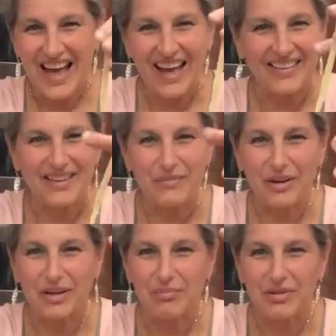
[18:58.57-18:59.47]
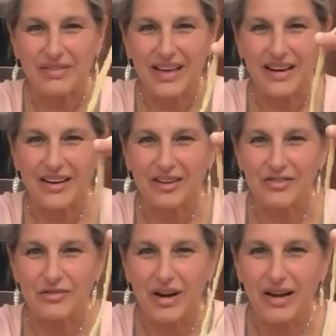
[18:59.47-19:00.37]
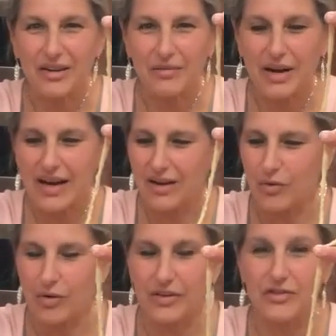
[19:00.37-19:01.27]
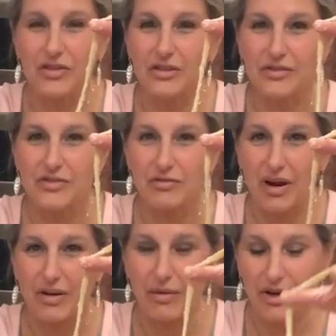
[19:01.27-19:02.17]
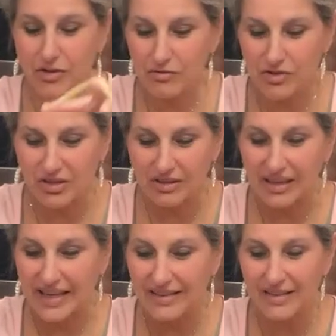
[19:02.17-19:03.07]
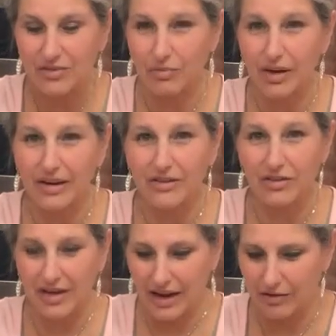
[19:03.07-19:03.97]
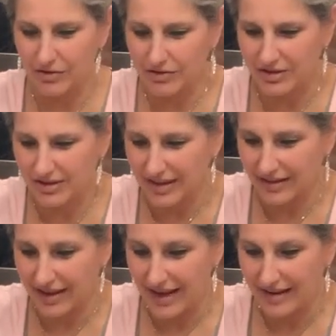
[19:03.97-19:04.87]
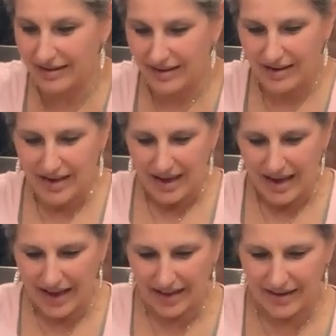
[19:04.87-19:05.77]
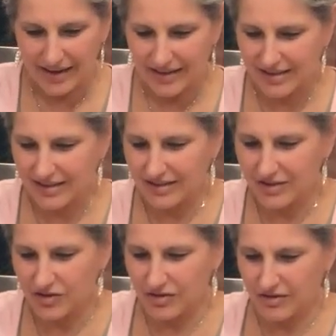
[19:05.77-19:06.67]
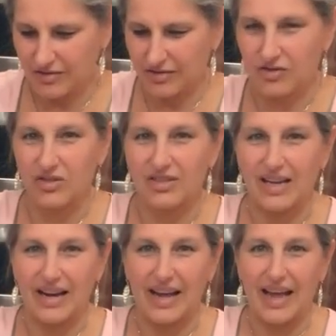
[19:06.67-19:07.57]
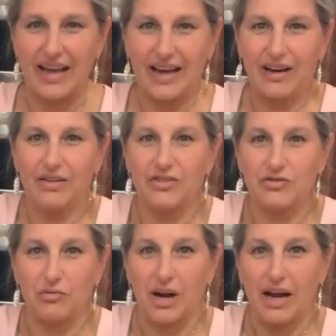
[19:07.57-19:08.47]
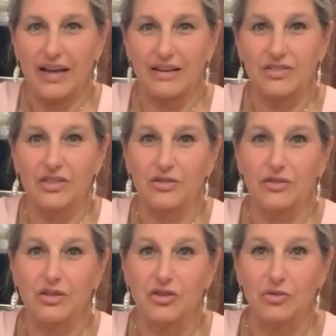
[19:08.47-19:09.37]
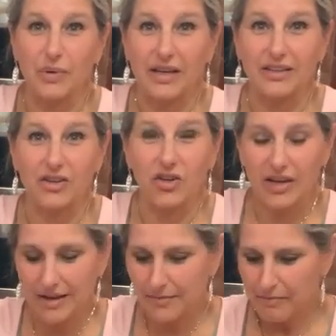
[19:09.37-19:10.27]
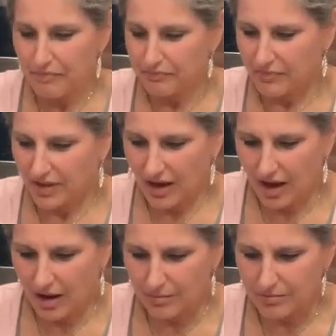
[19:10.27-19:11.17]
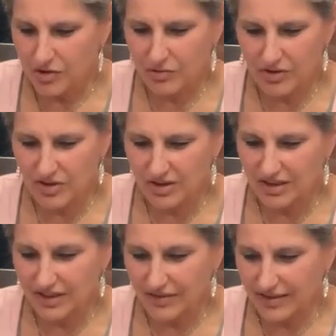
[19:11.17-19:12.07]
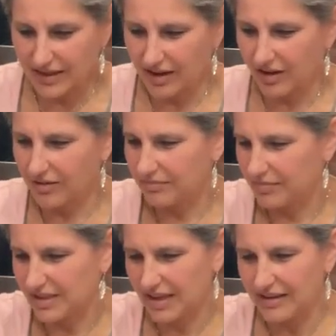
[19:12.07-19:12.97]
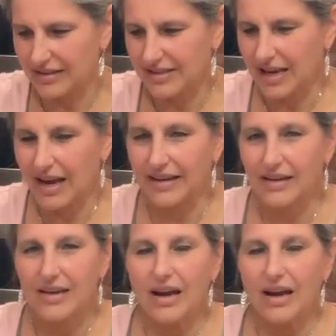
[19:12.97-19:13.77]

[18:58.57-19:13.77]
And then we're gonna put that on our drying rack, or if you don't have a drying rack, you can lay this right on your counter just like that. And it's gonna just kind of hang out and dry until you're ready to cook it. You can just leave it there, set it aside.